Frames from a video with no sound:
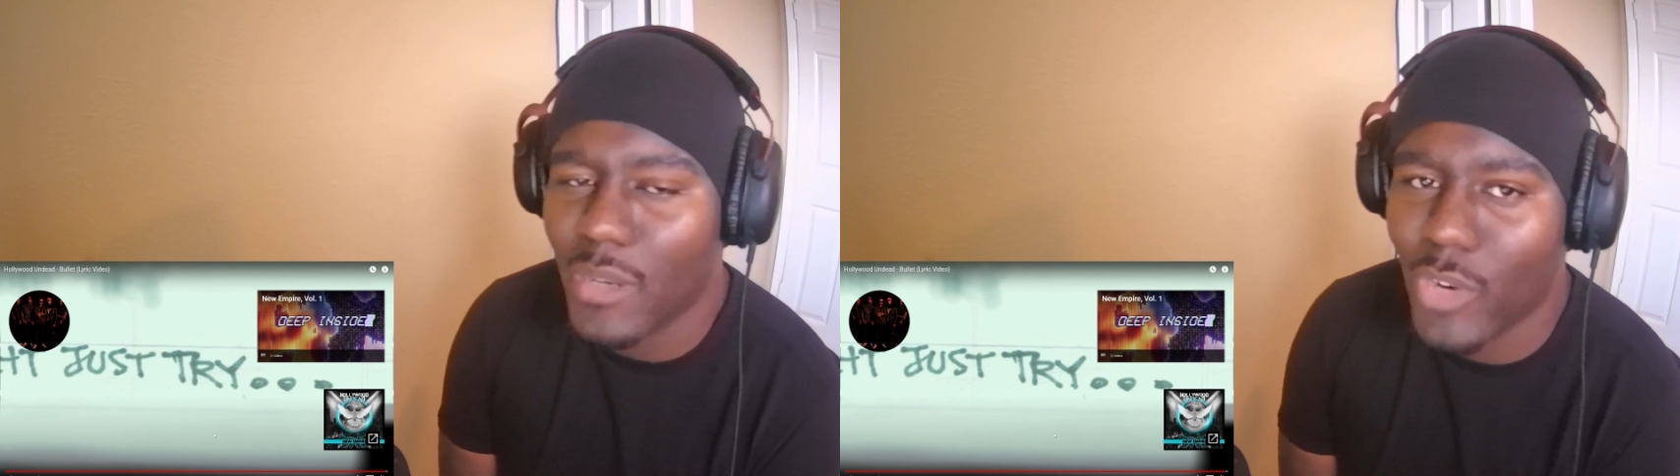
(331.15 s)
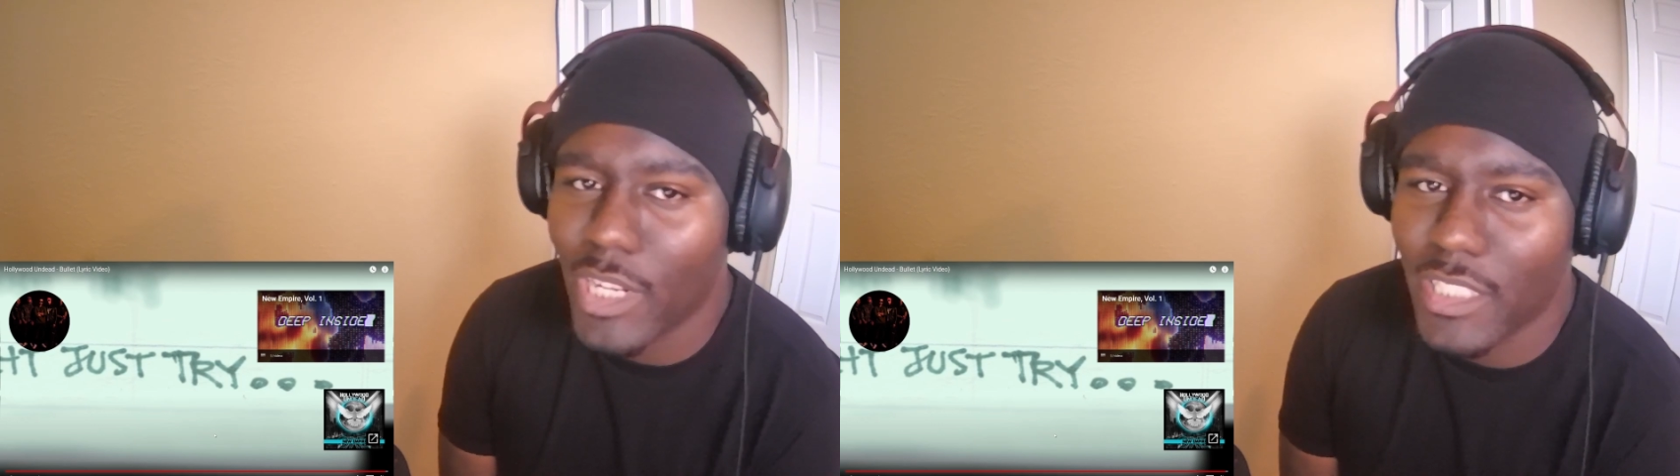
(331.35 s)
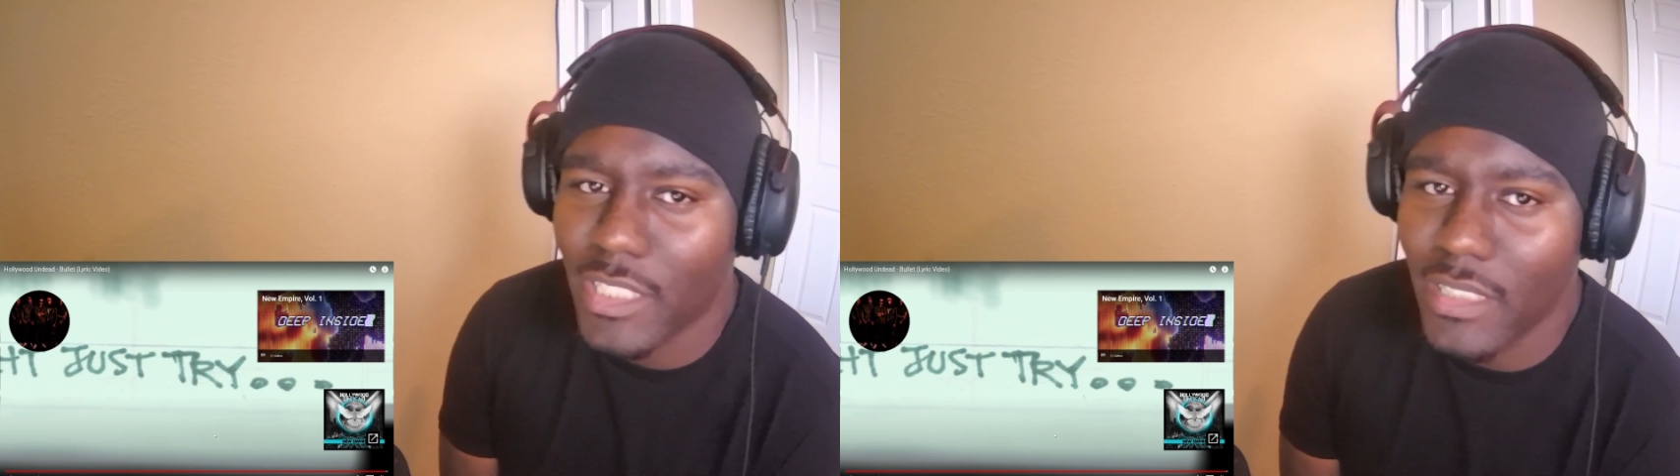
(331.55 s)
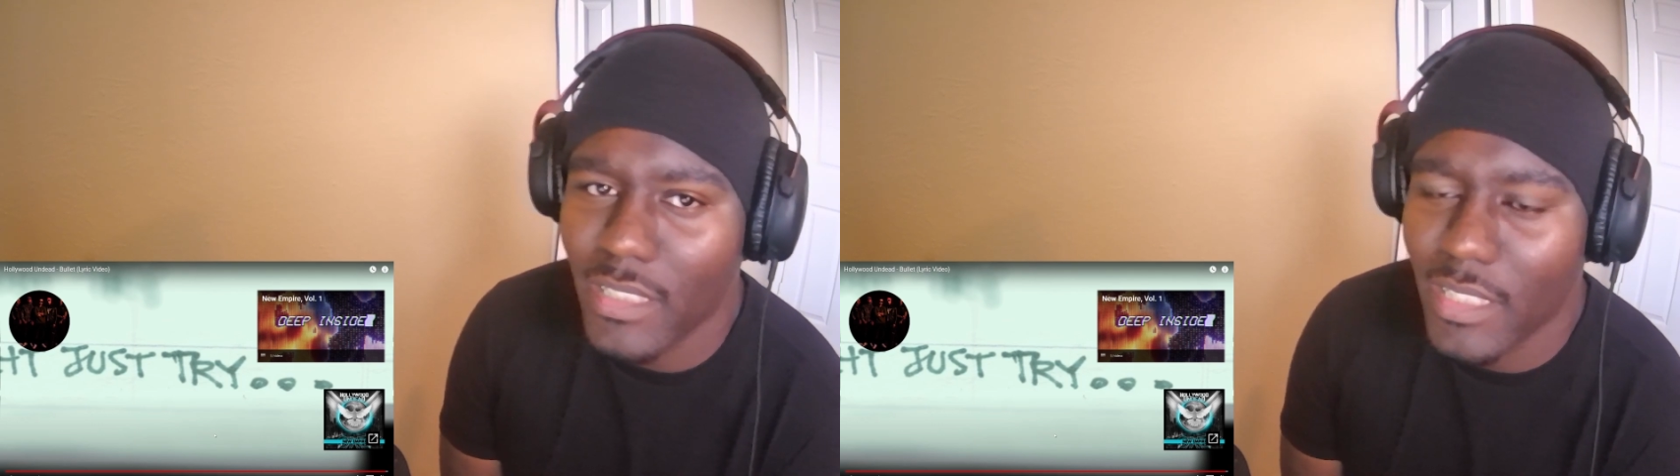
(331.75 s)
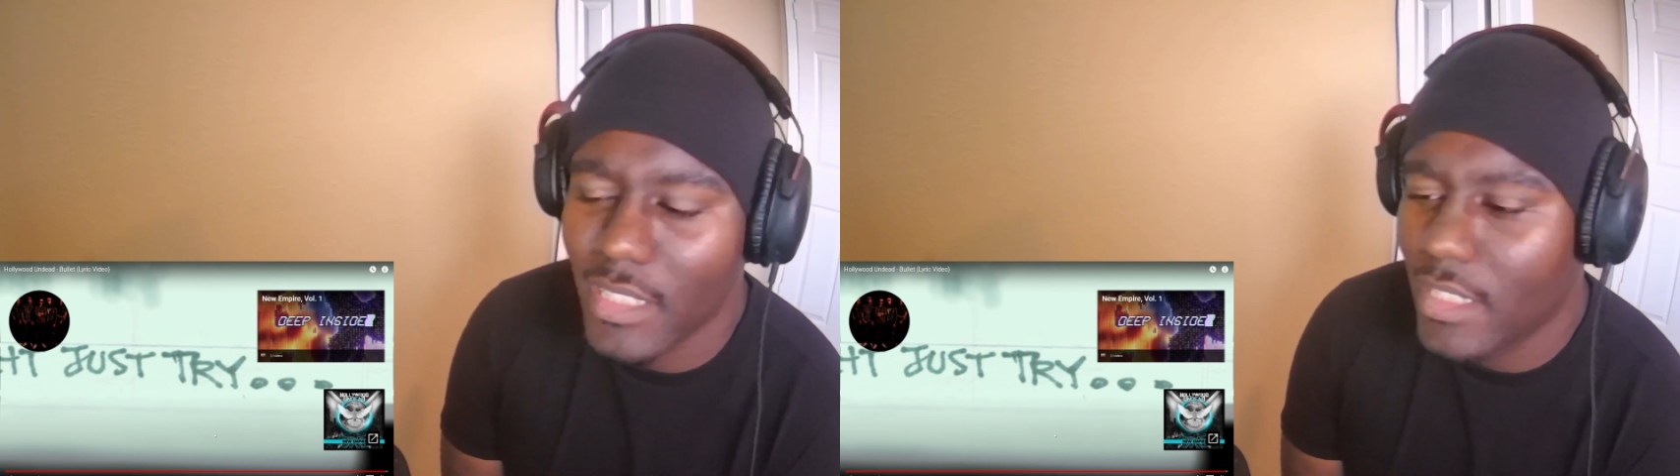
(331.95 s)
depression,
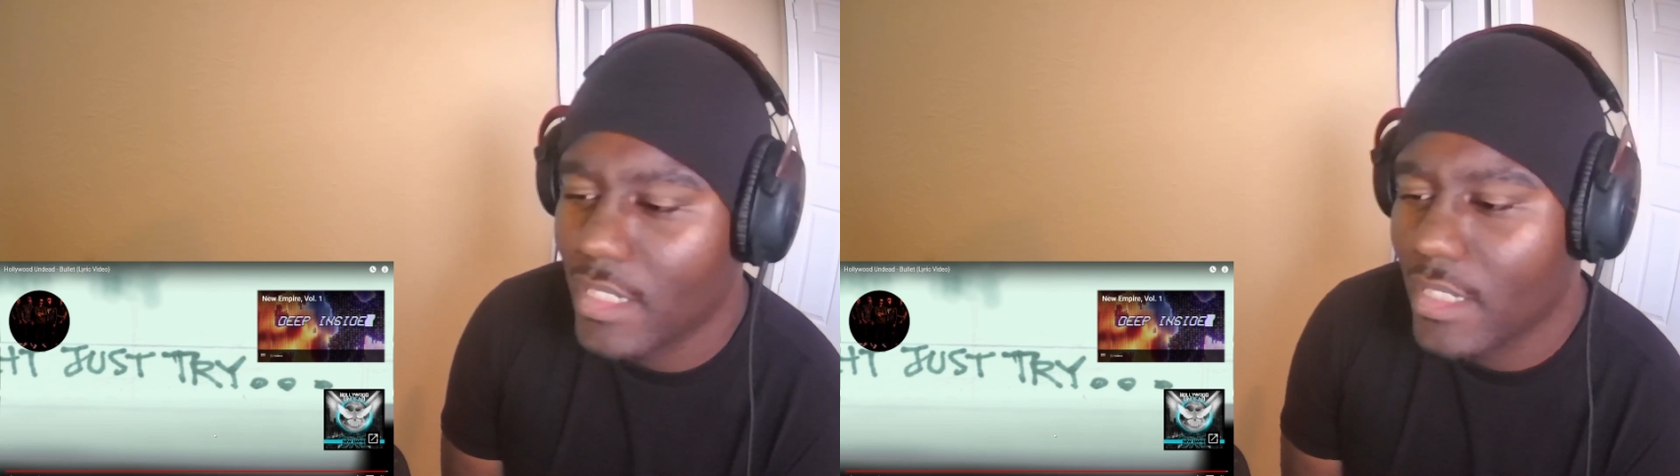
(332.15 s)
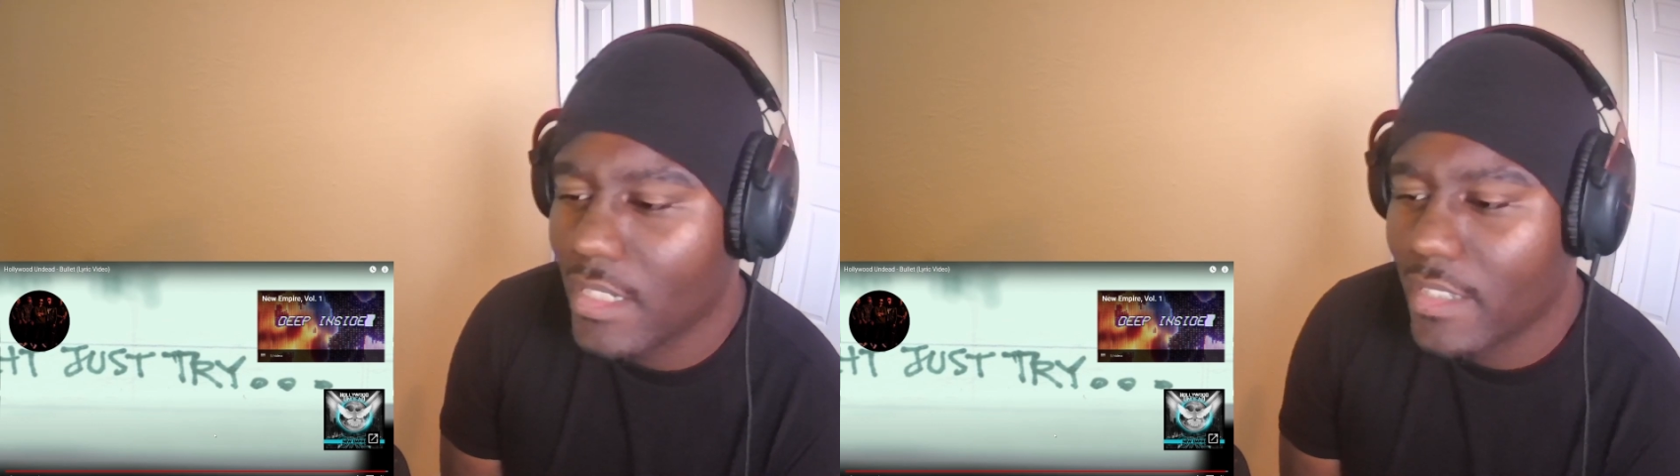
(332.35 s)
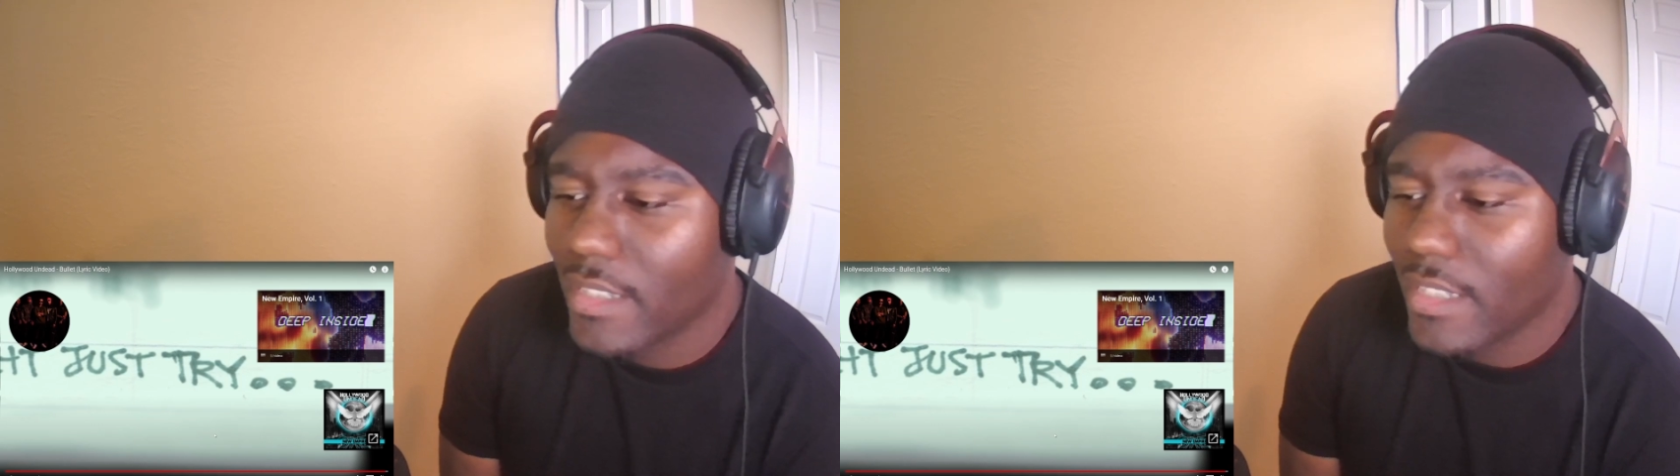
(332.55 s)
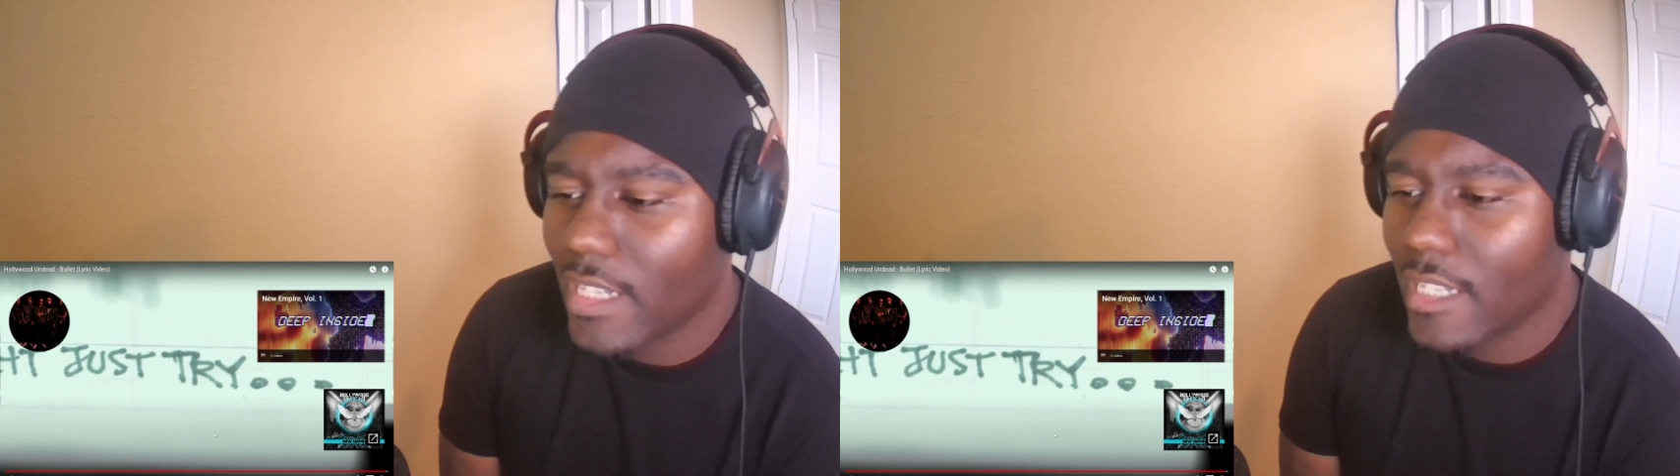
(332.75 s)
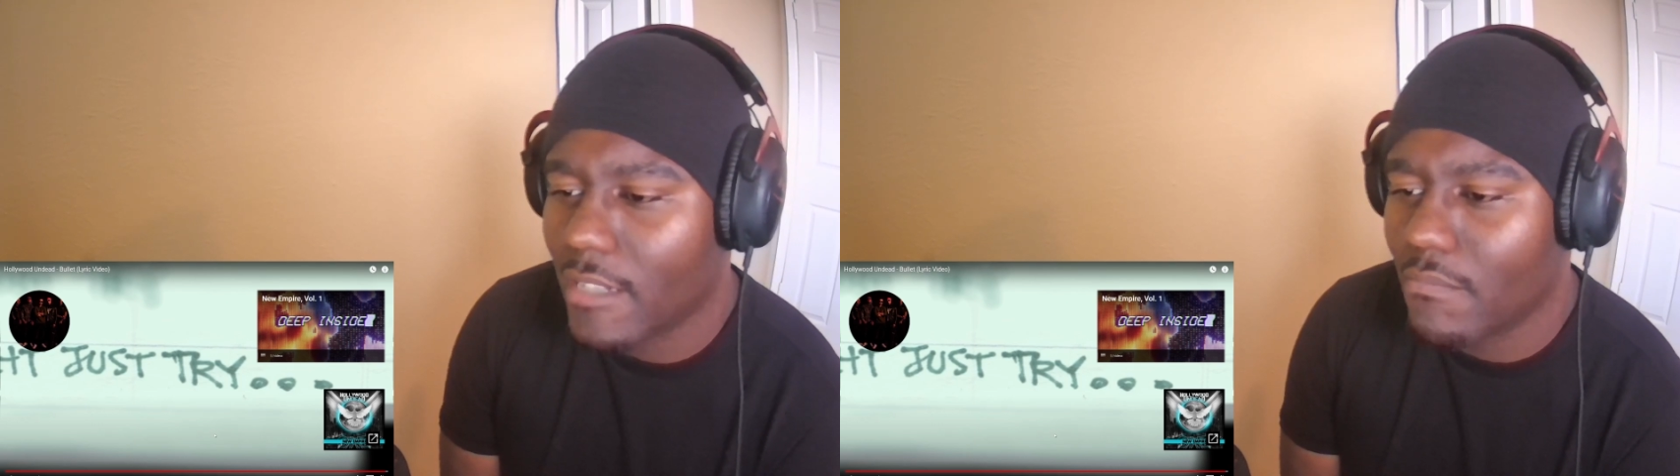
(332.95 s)

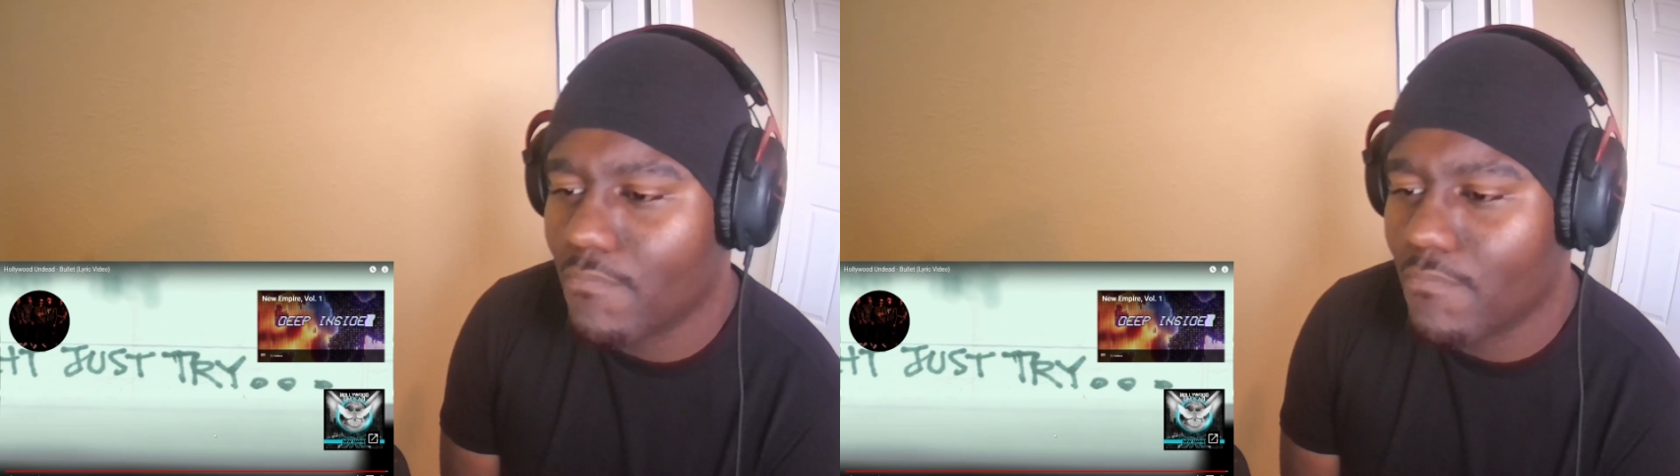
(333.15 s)
kind